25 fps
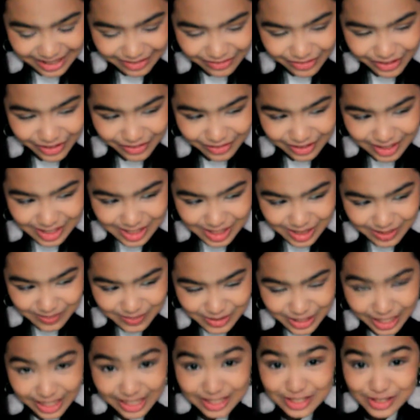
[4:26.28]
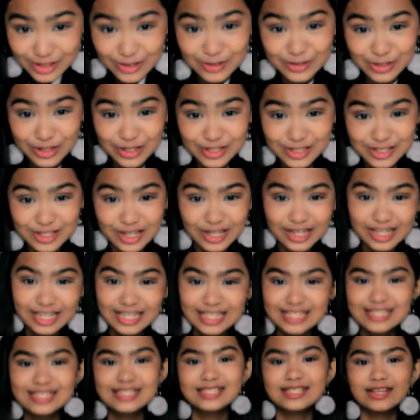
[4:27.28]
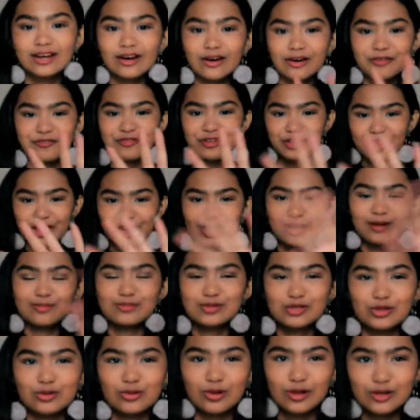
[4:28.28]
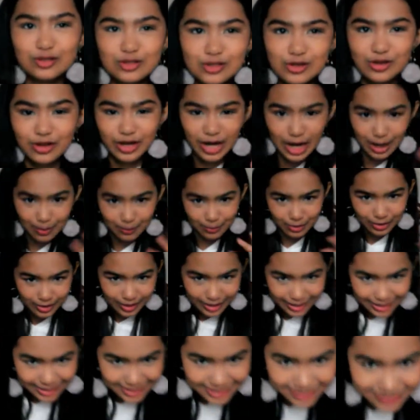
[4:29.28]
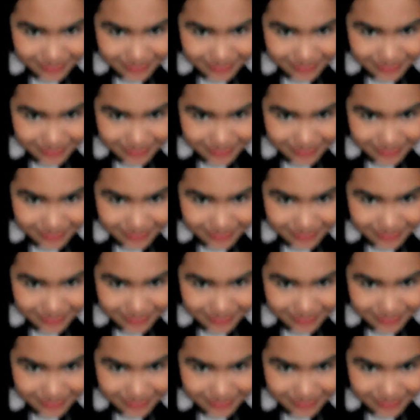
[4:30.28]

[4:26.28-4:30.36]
Favorite subject, social studies. Oh, I feel like I'm too close to the camera, like.